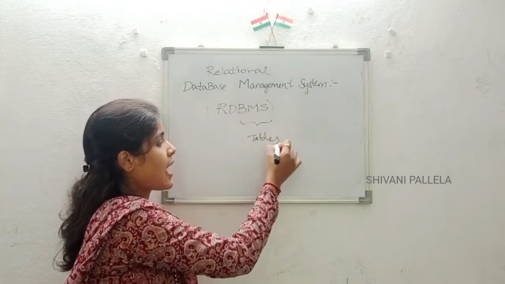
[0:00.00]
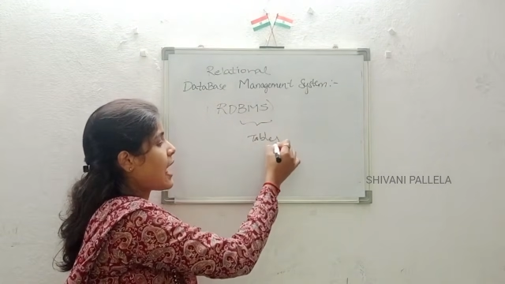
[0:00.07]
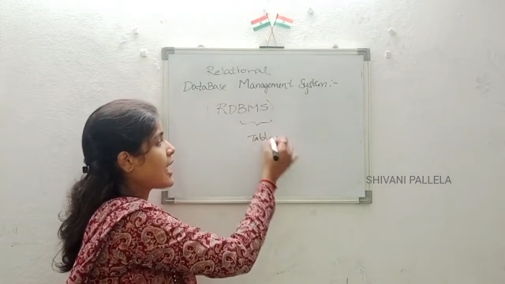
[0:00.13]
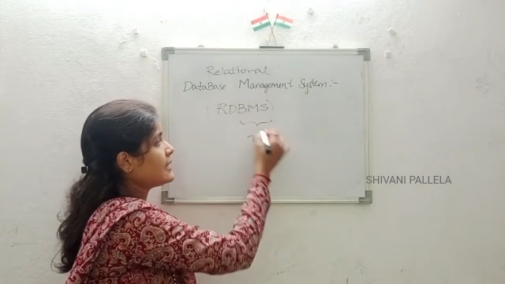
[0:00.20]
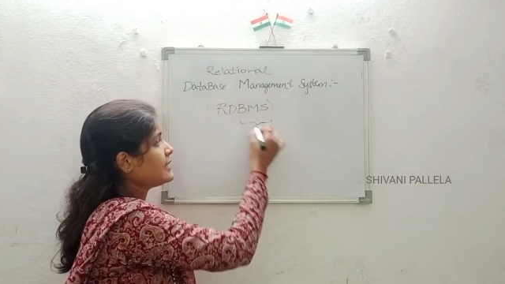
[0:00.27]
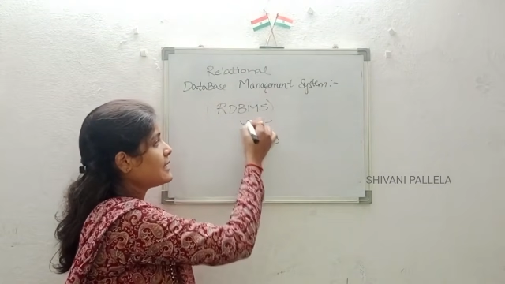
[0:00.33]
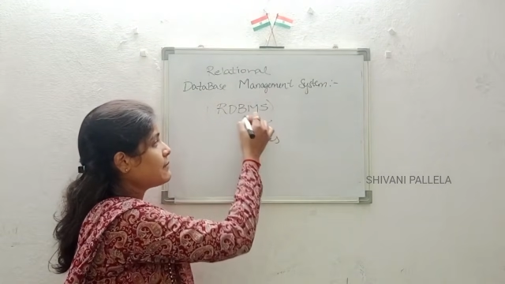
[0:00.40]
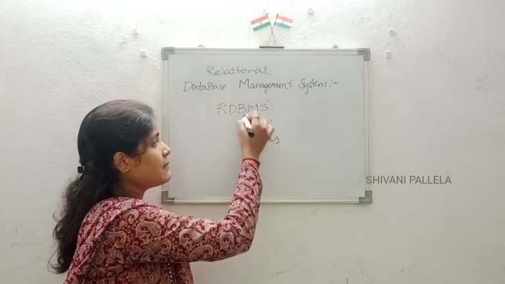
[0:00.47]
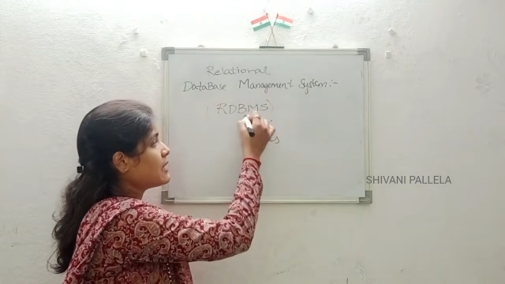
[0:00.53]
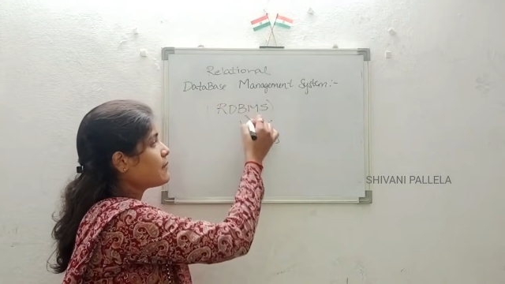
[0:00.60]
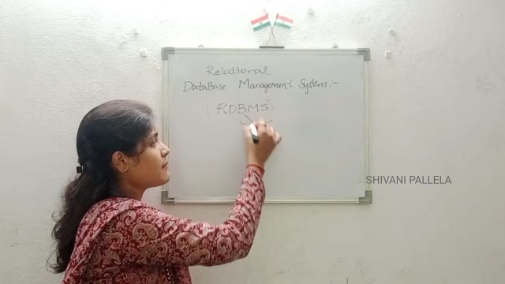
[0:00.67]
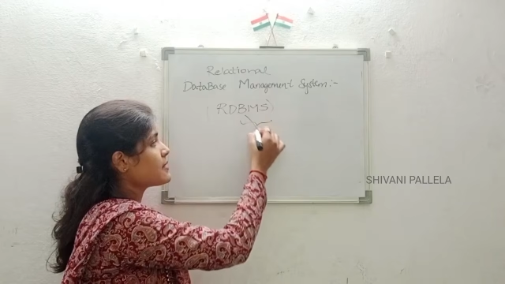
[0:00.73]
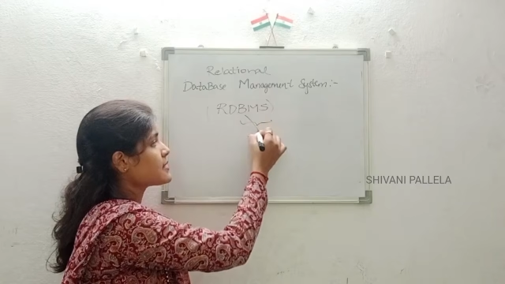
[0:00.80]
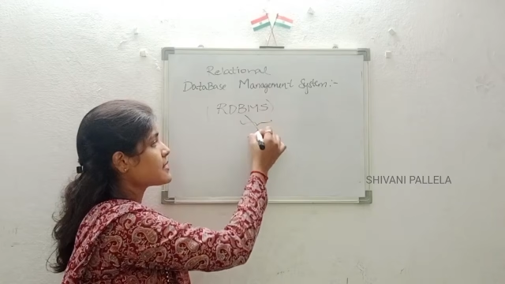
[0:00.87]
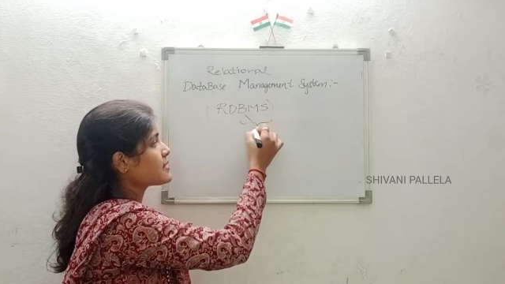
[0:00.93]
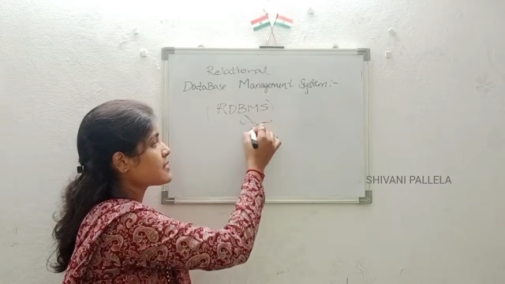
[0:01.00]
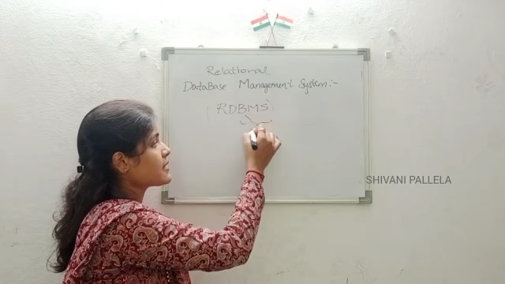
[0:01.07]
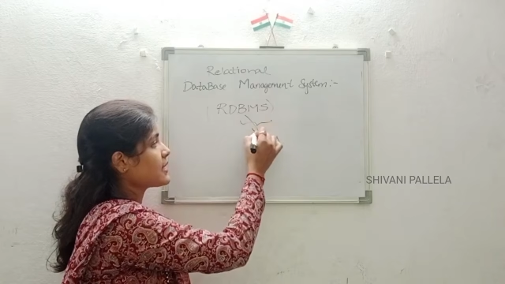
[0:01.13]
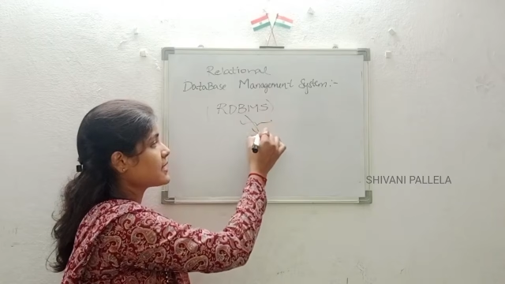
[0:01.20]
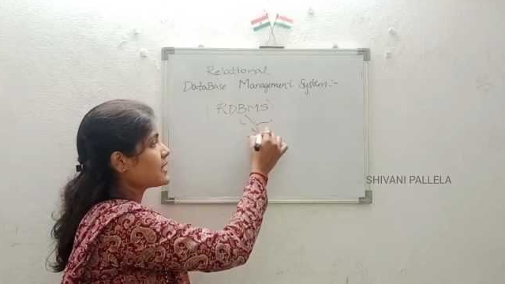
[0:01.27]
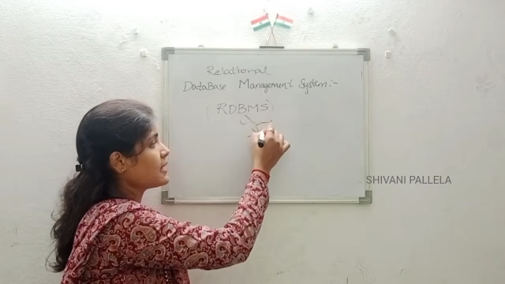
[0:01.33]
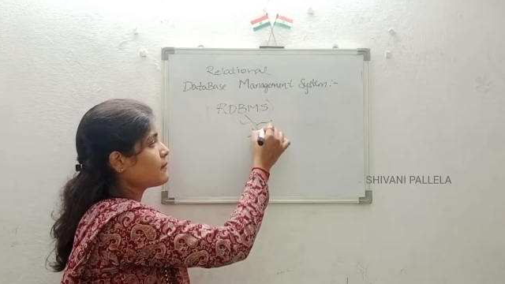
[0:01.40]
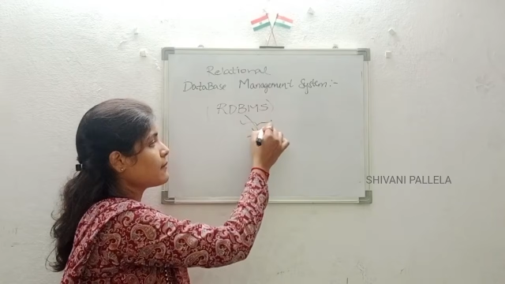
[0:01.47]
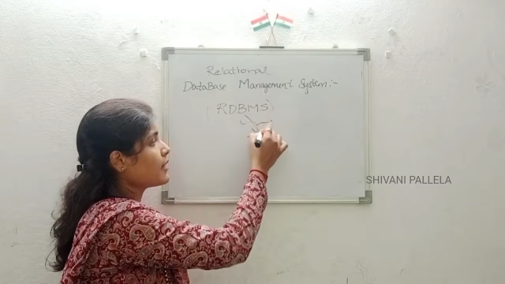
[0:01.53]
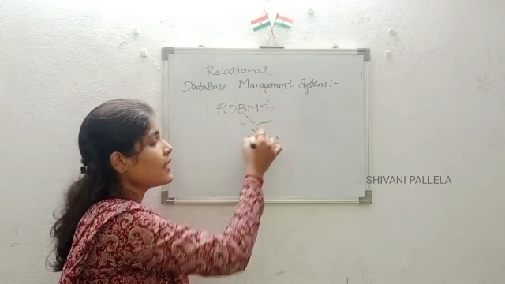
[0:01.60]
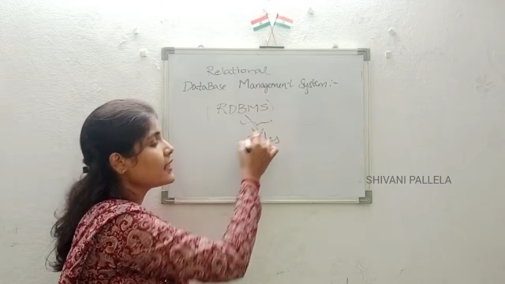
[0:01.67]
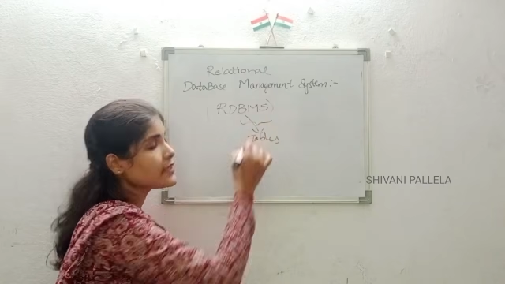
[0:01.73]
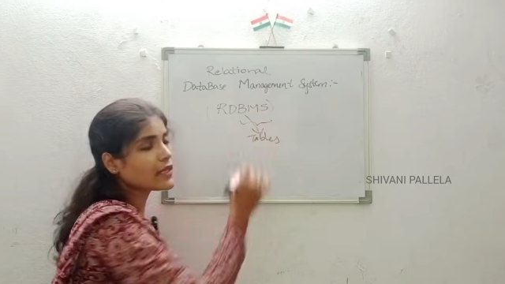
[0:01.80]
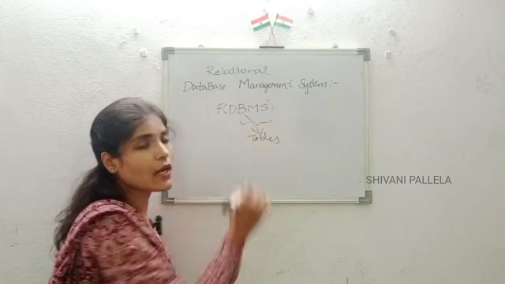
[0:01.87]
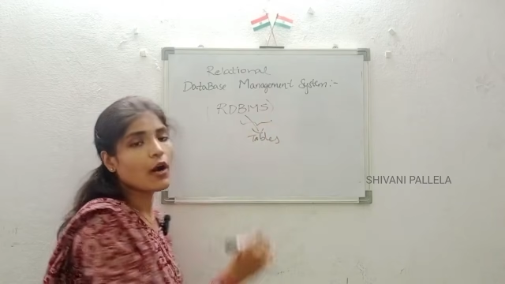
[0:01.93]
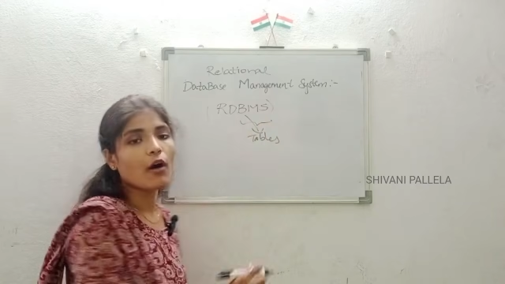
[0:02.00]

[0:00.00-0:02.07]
RDBMS is nothing but